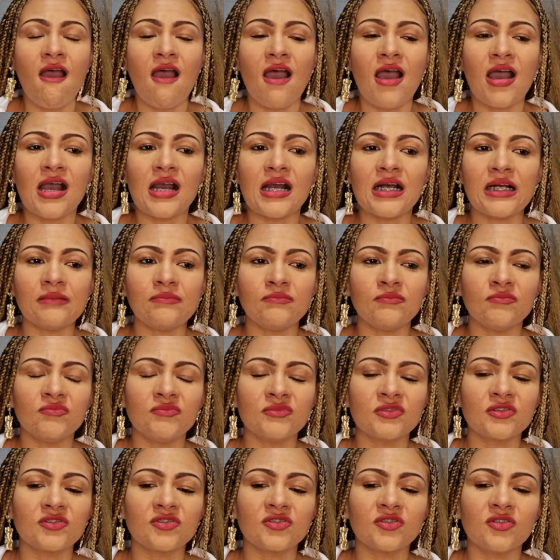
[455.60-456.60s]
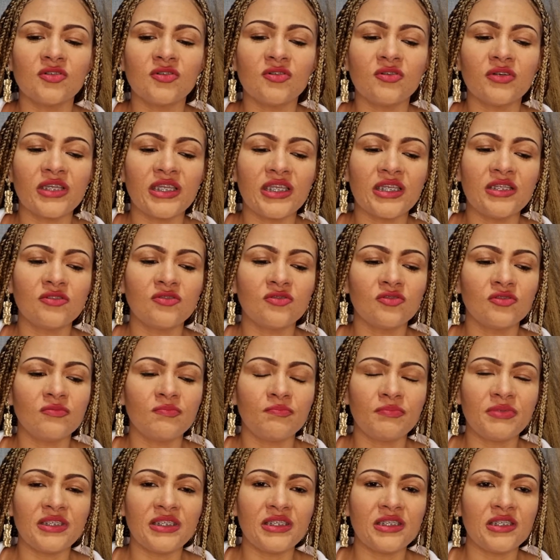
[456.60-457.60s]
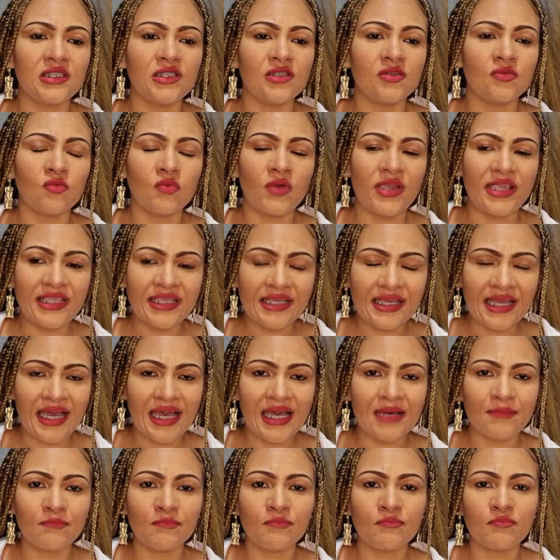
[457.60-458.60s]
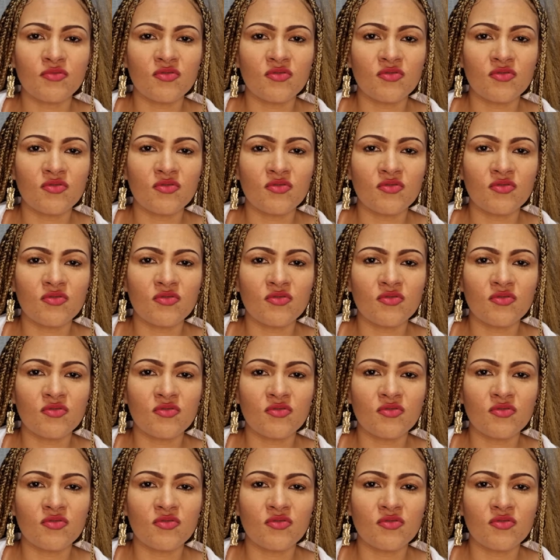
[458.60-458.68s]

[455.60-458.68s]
So it would be wake up,